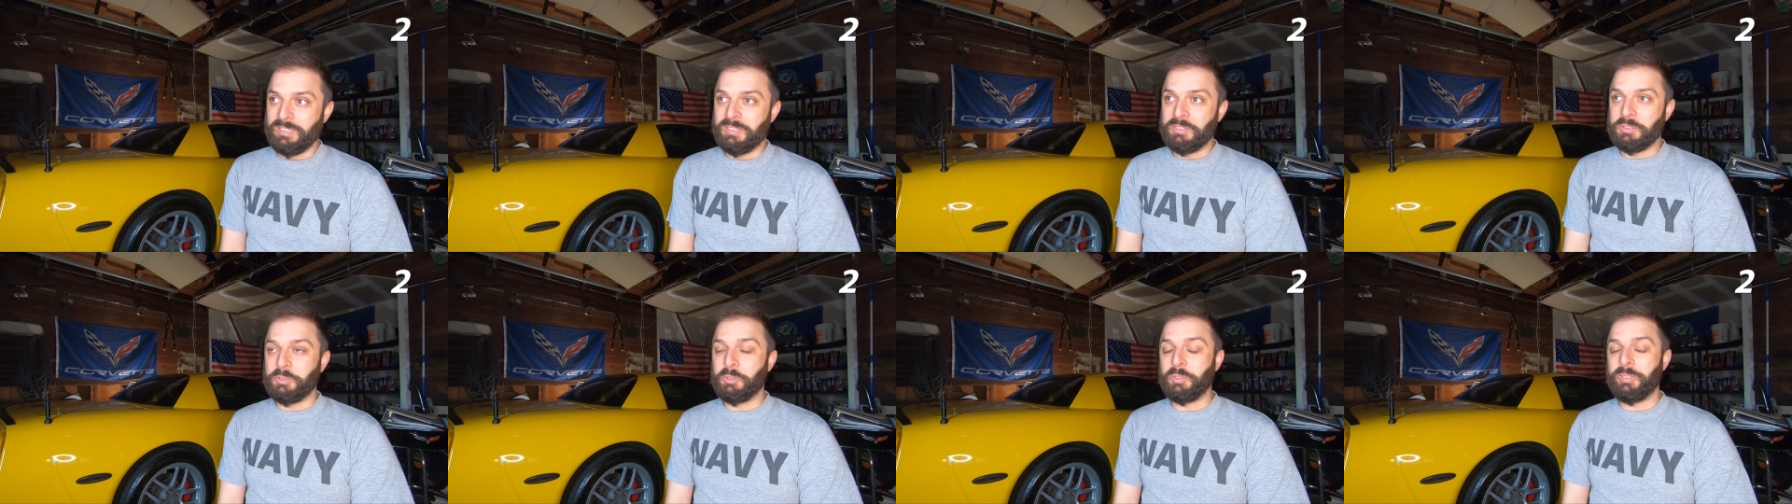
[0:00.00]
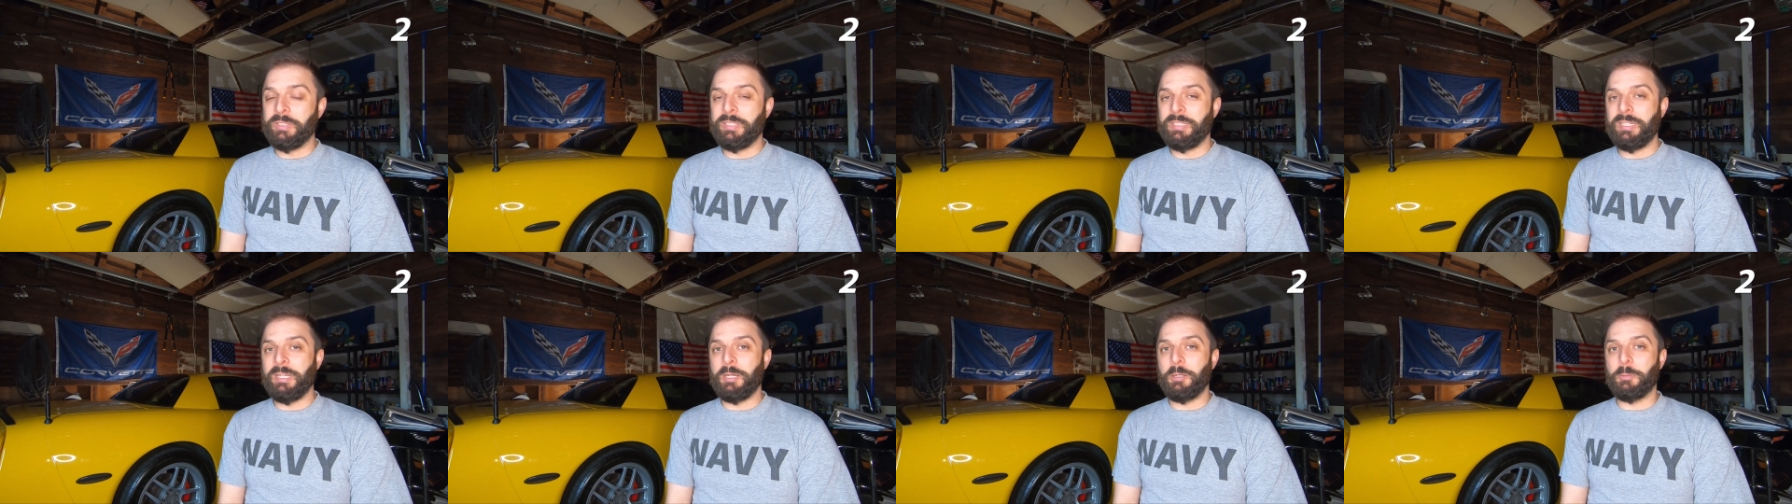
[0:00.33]
it's really
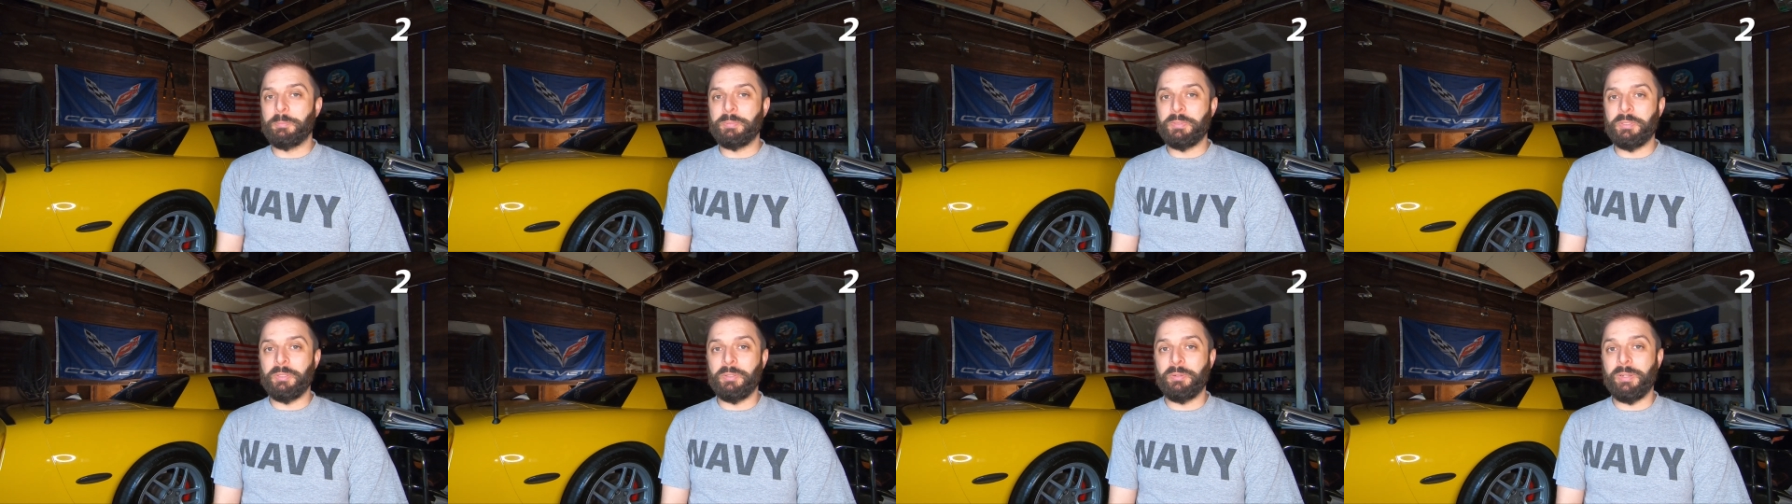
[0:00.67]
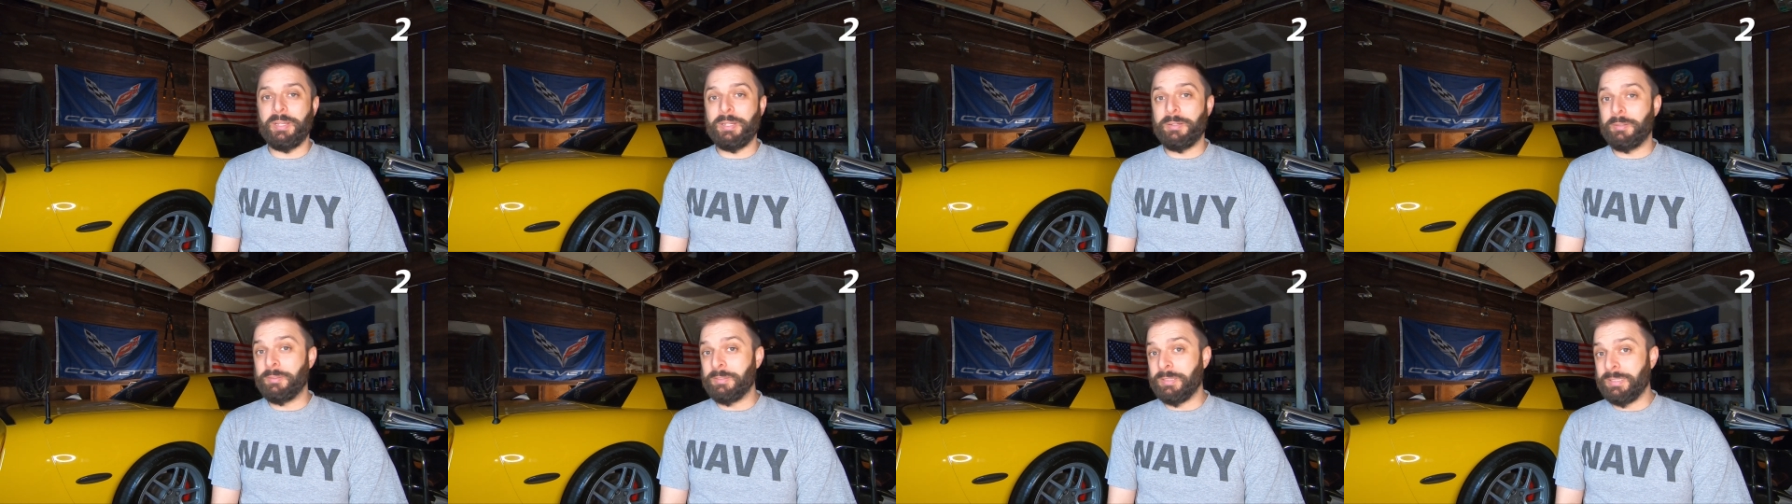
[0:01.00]
gonna help your
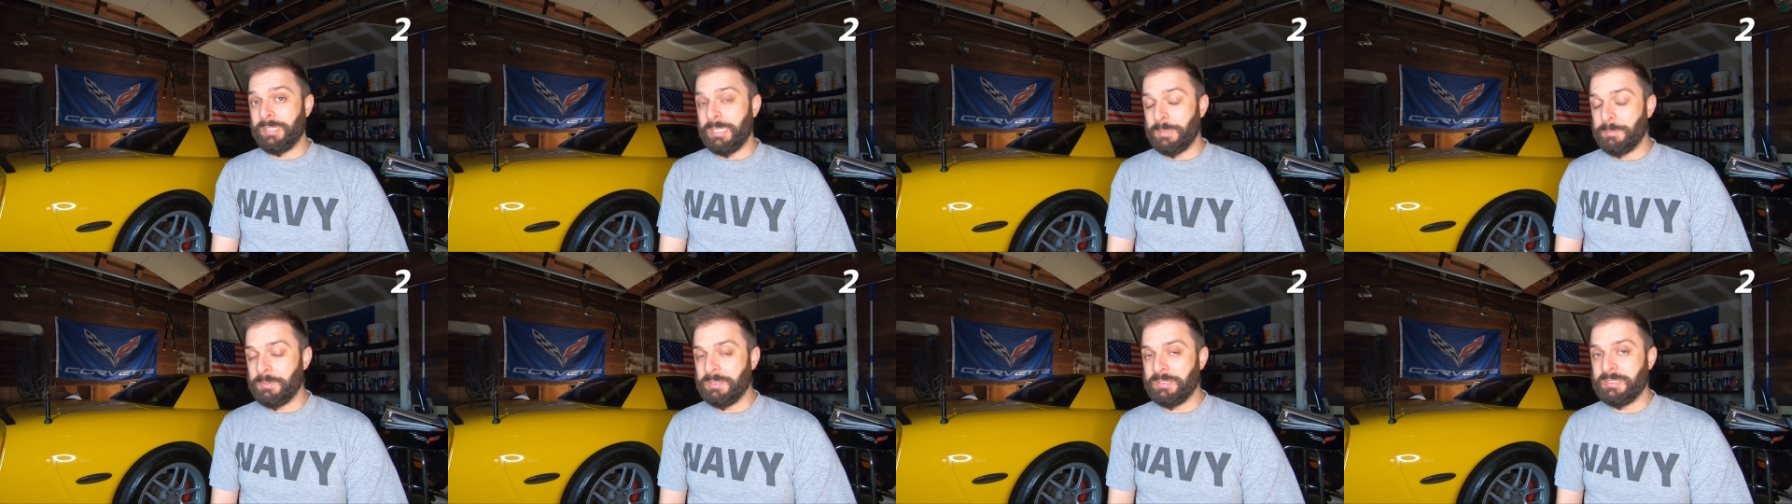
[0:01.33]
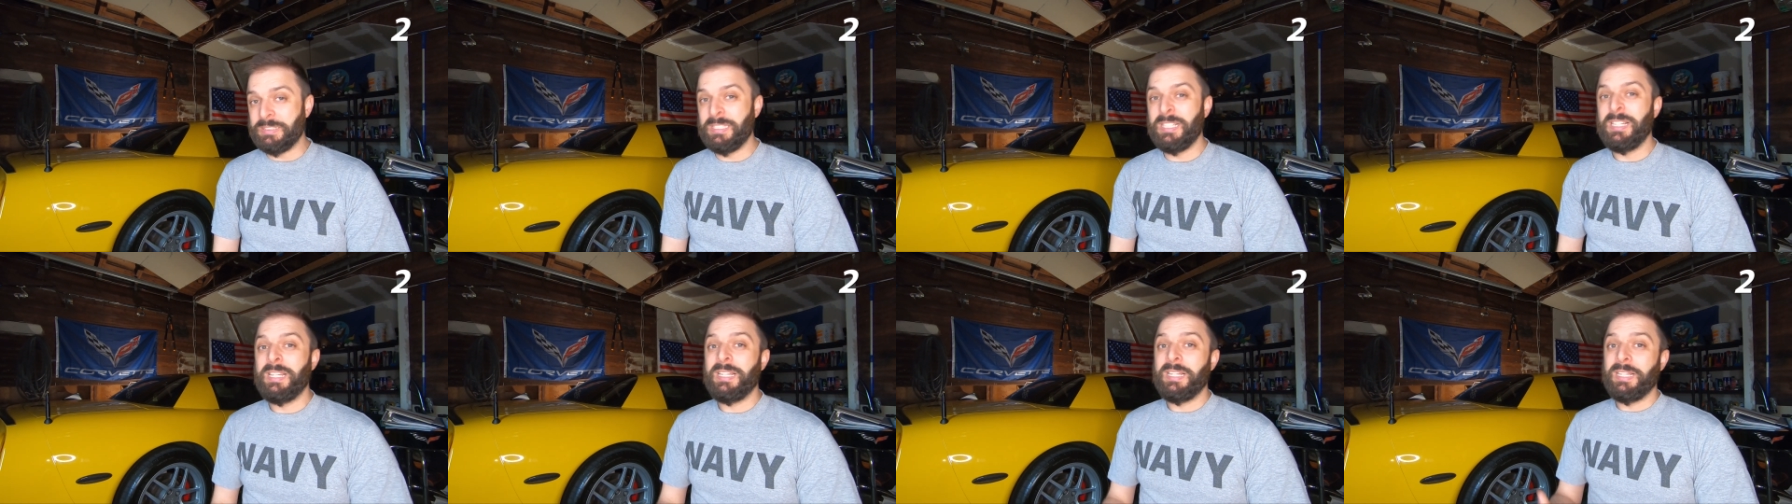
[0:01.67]
aerodynamics,
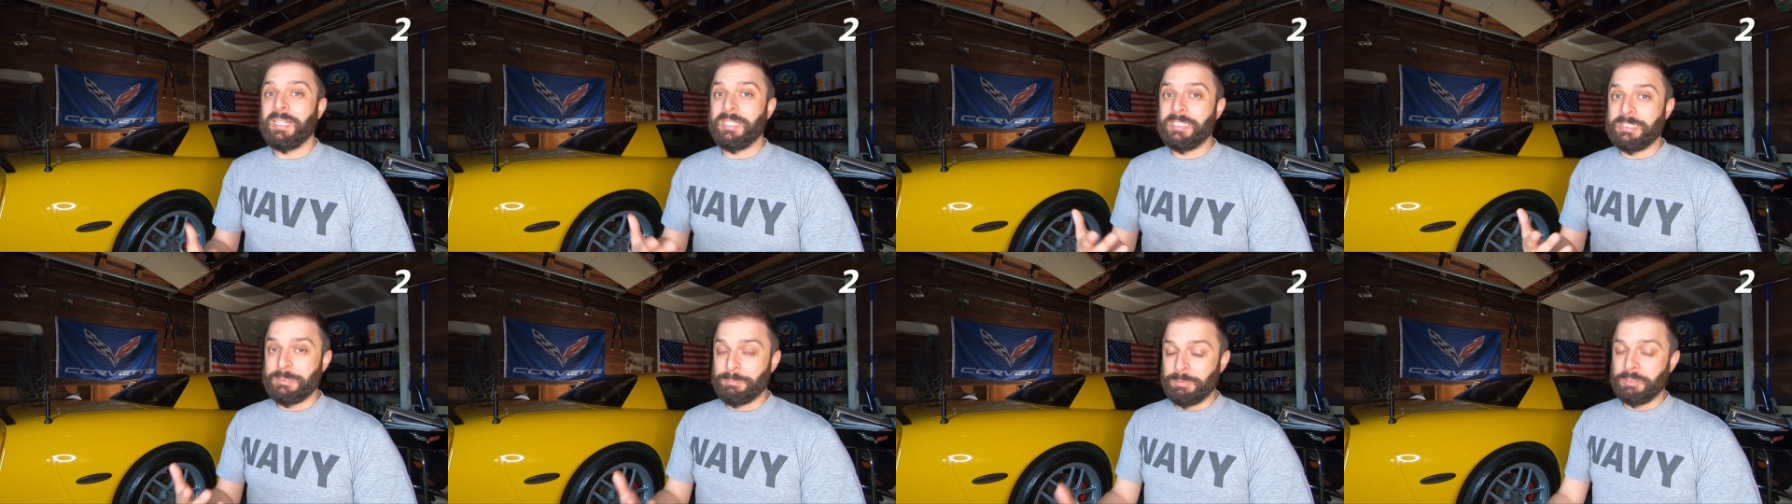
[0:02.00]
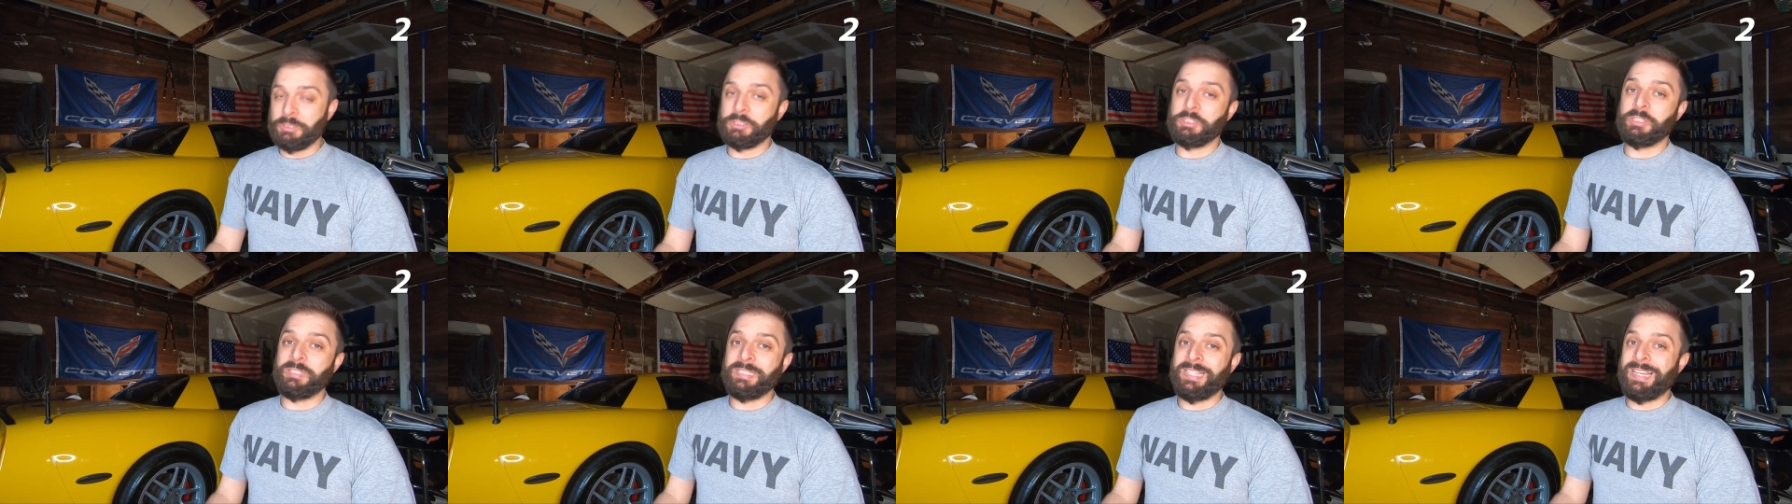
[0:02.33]

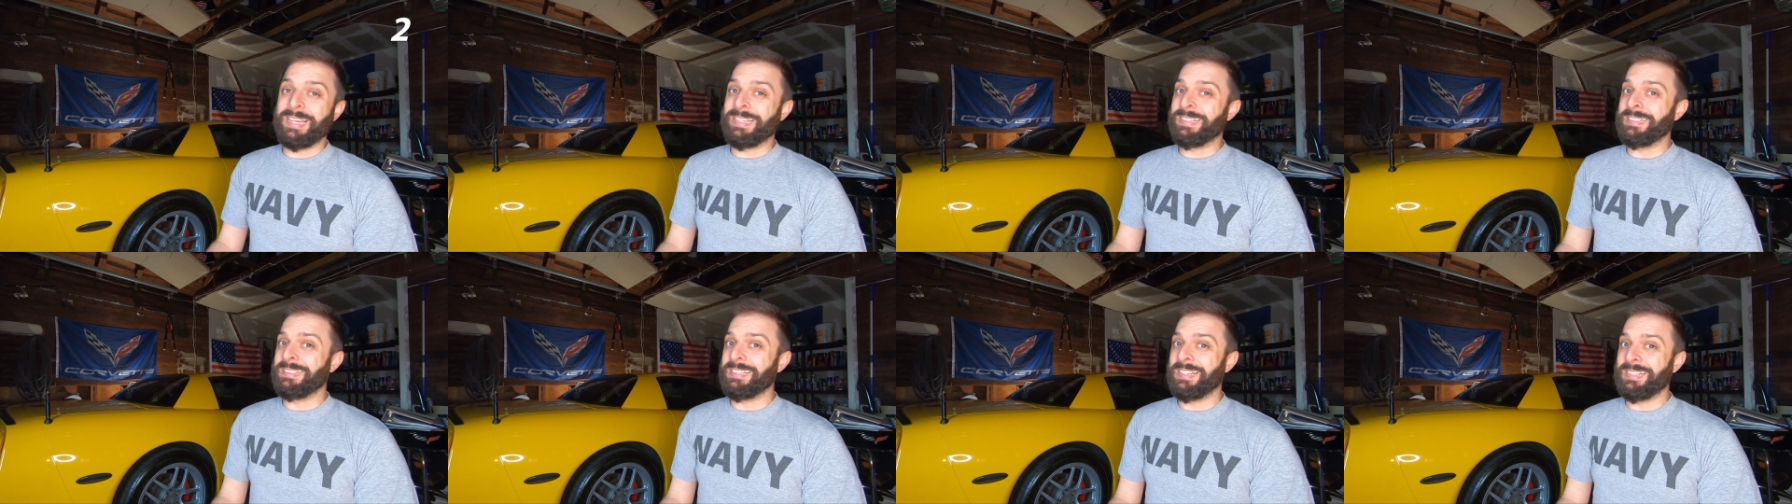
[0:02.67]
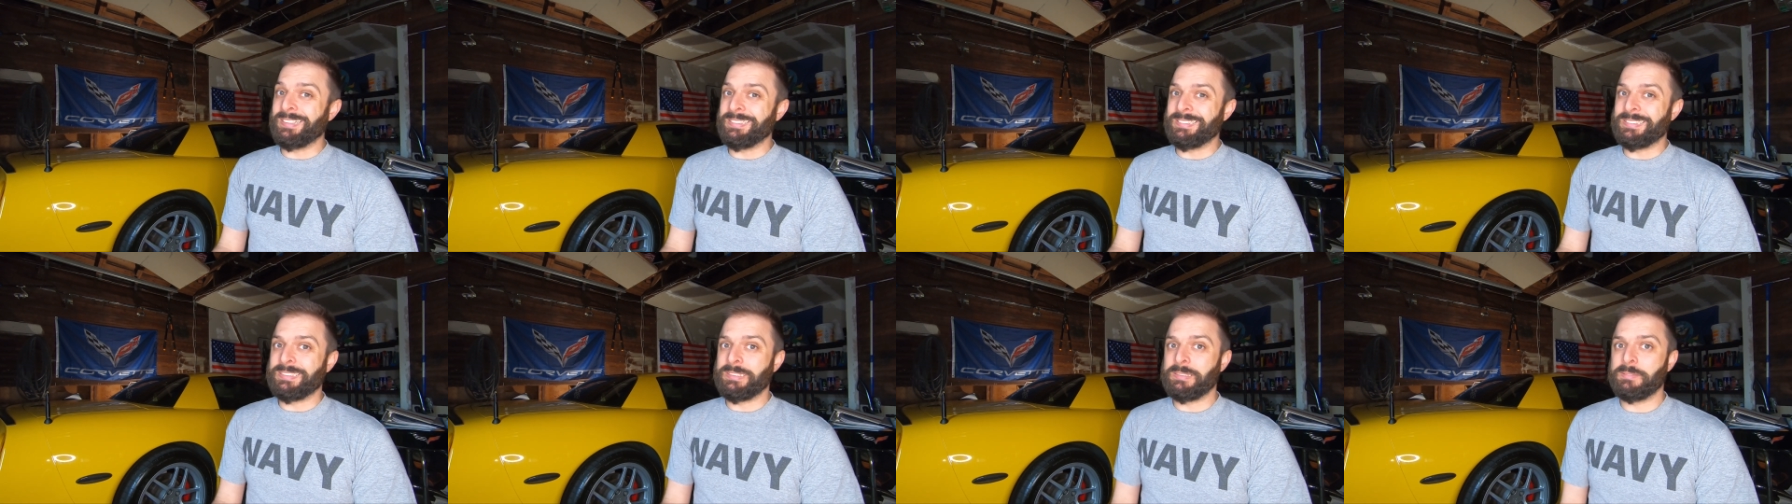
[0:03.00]
especially at
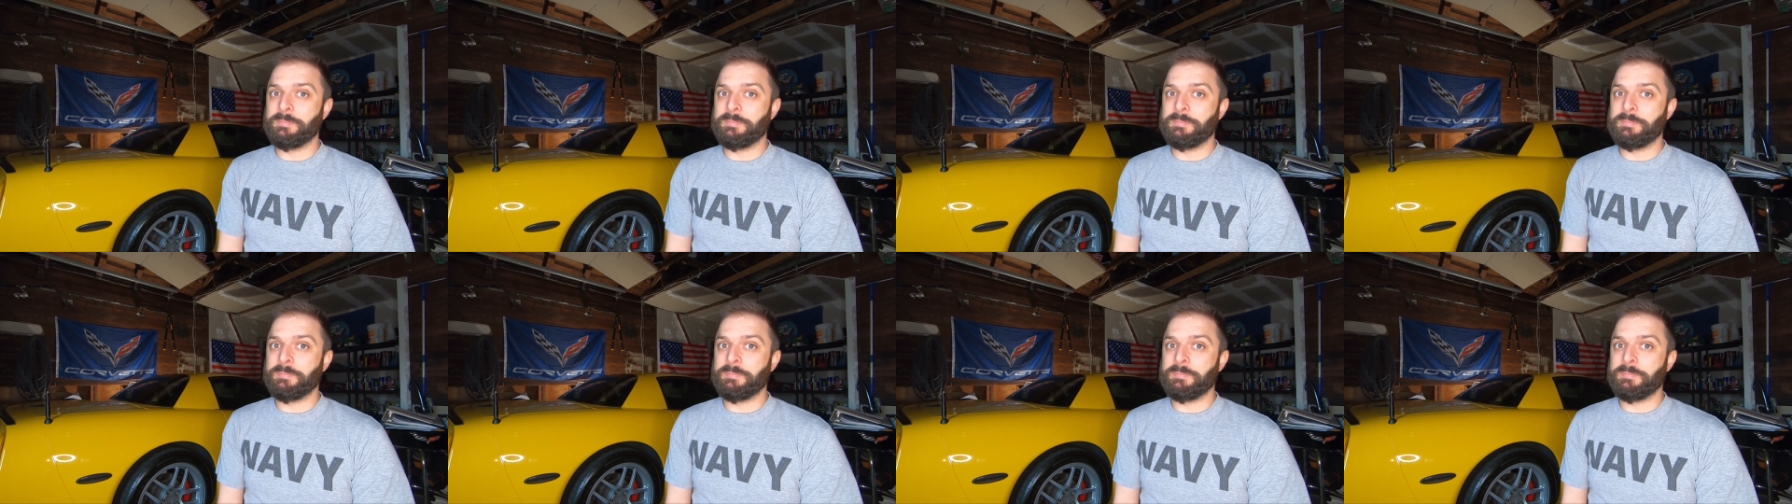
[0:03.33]
night.